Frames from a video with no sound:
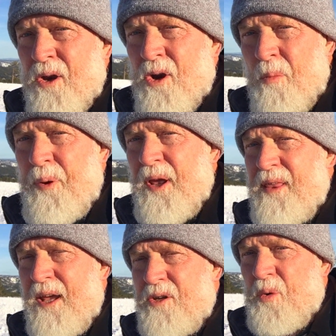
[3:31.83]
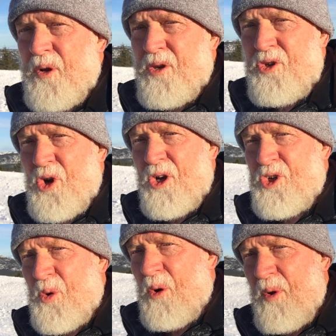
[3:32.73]
Compare that with
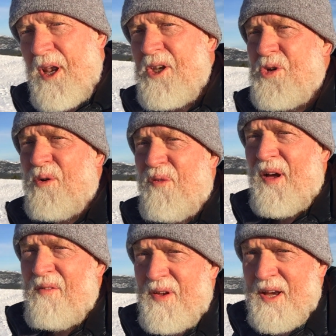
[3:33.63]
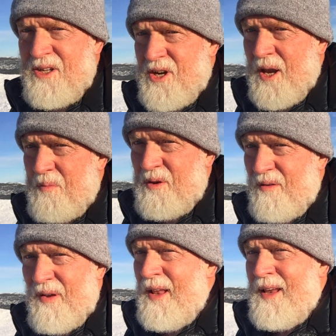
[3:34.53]
Joshua when he took five kings
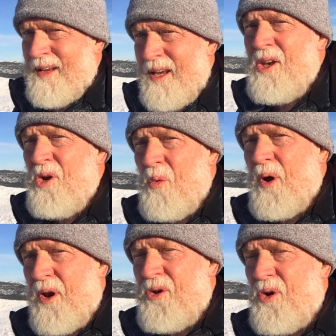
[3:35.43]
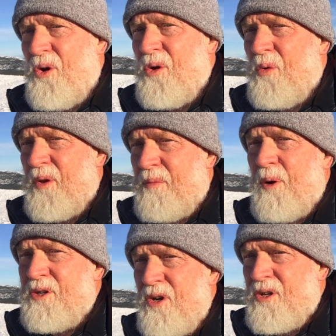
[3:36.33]
captive. He knew what to do with
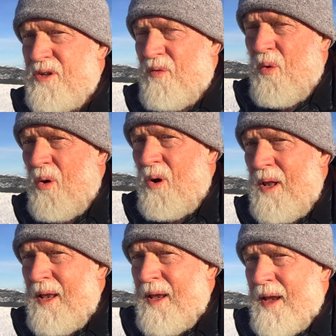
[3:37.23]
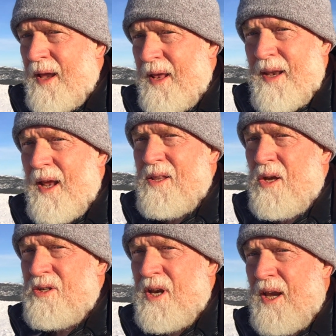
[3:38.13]
prisoners of war, and he had
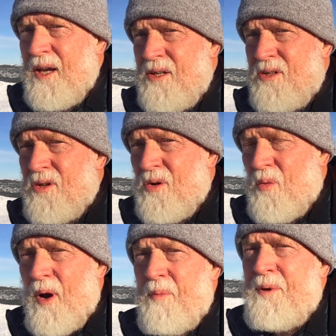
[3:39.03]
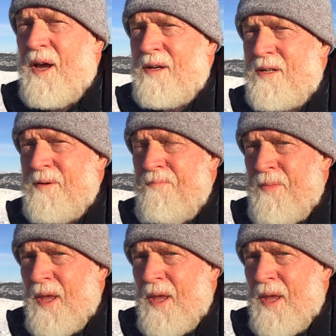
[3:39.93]
those kings wiped out.